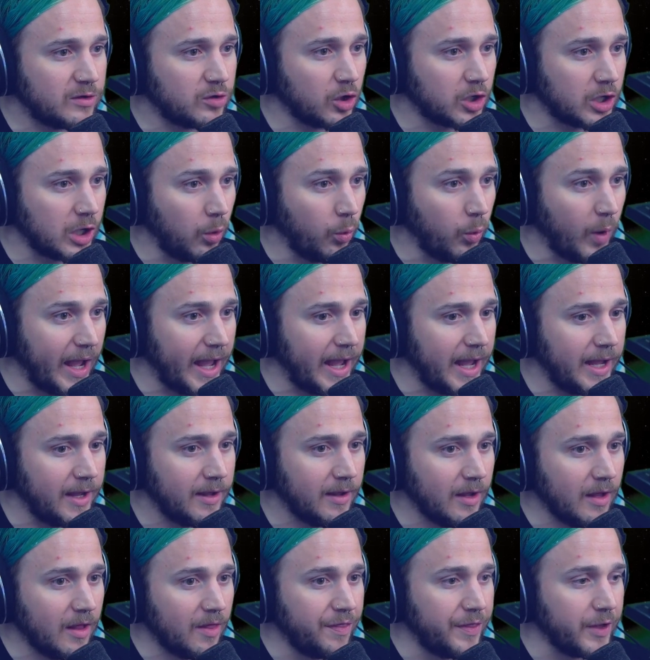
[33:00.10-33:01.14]
away
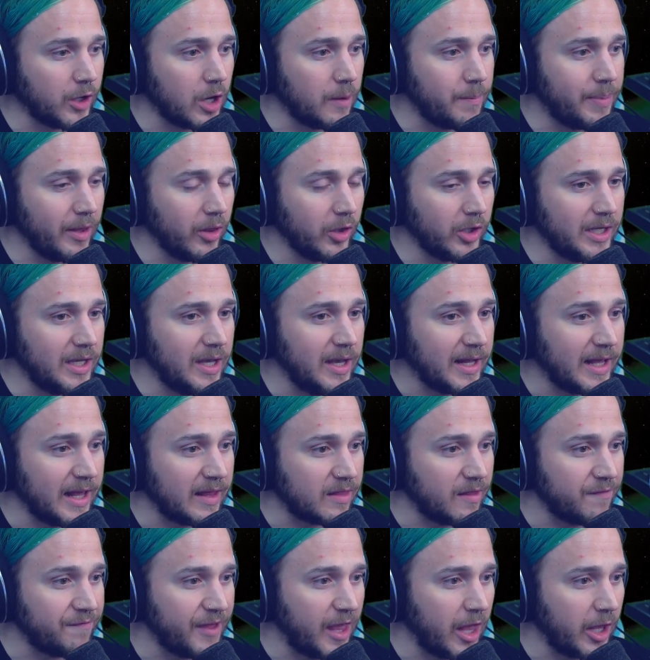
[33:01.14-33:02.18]
their ability to get
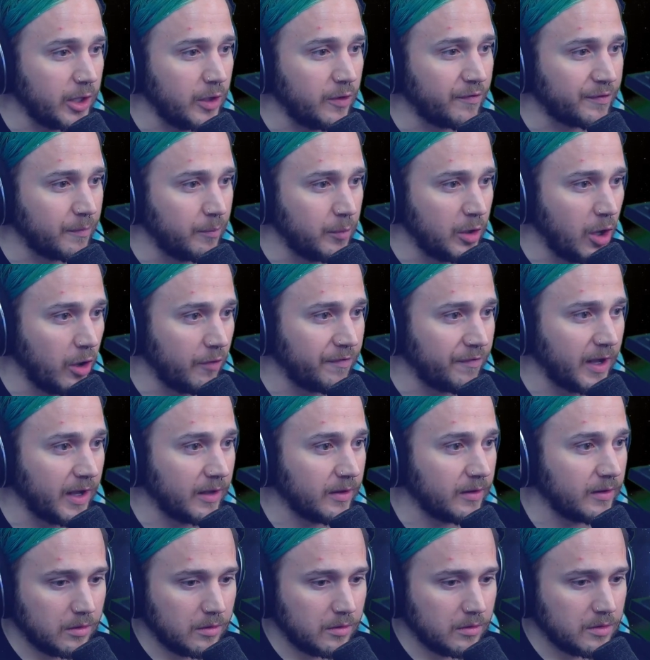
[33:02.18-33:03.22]
the value from Nova.
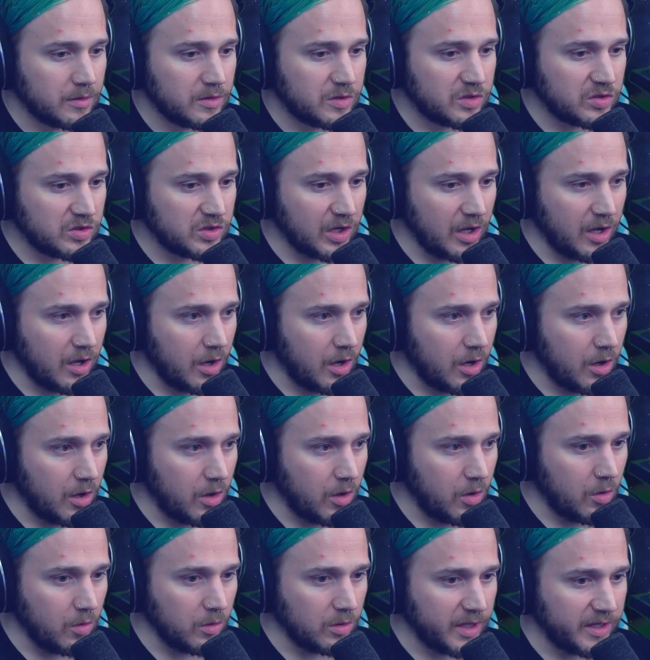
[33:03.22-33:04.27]

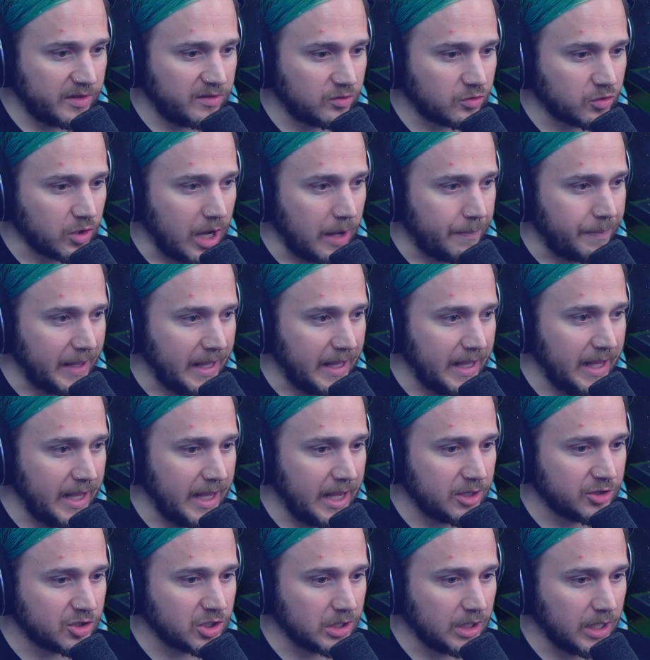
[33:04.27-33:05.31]
So let's drop
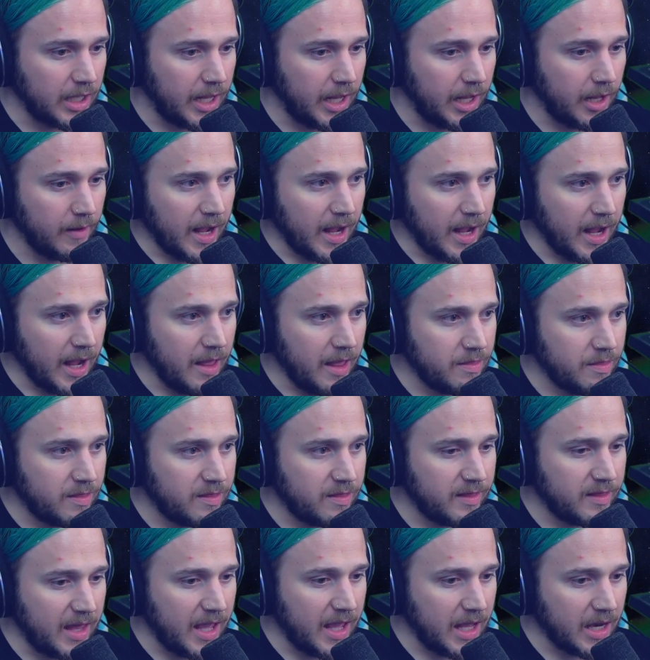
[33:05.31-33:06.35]
Angela, and
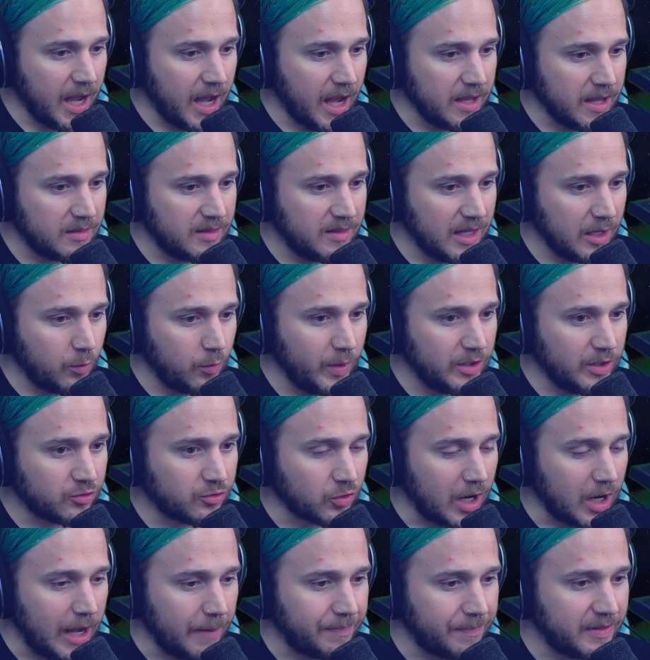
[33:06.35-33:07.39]
then I think we
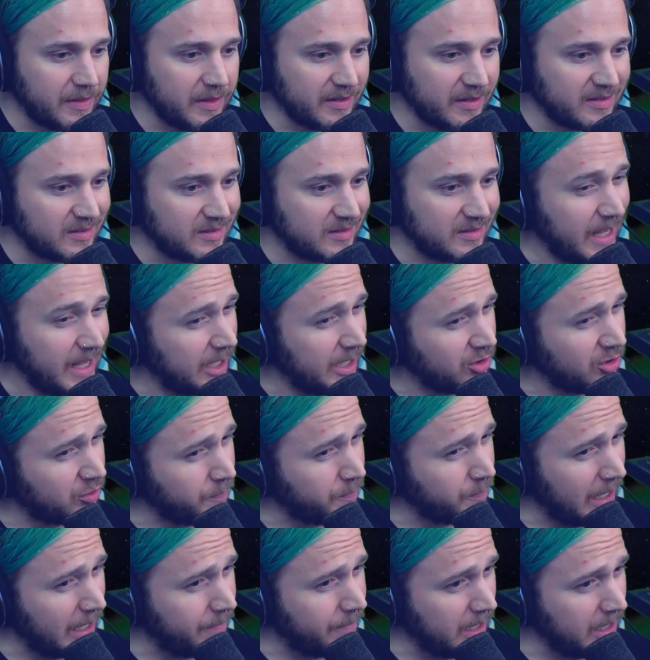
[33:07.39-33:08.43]
drop the Sage,
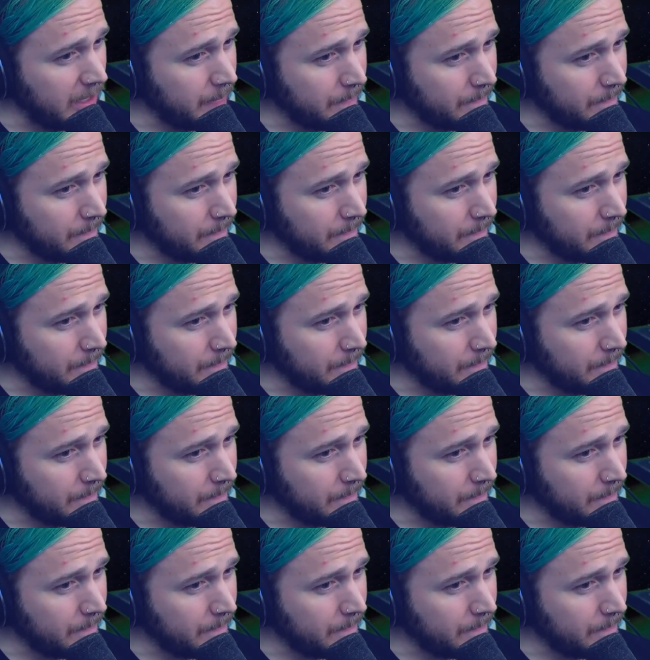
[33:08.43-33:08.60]
maybe.